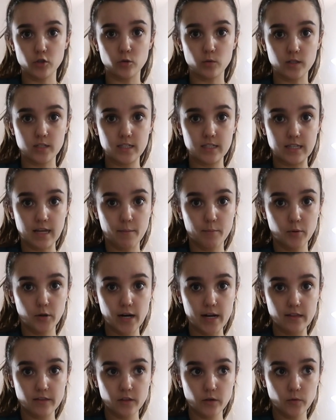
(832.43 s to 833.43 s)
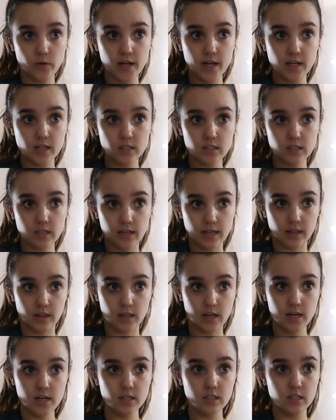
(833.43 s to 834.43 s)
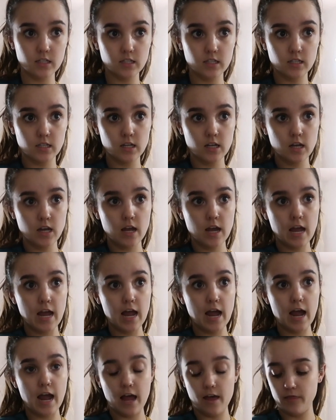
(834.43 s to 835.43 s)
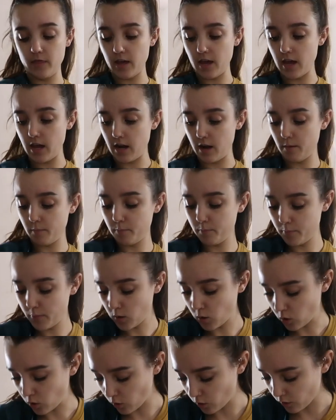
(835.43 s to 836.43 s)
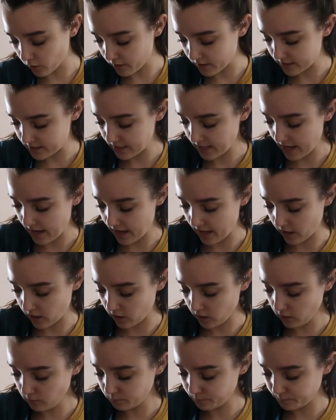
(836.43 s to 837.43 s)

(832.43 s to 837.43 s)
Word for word: to separate the rings like this and then pull the tail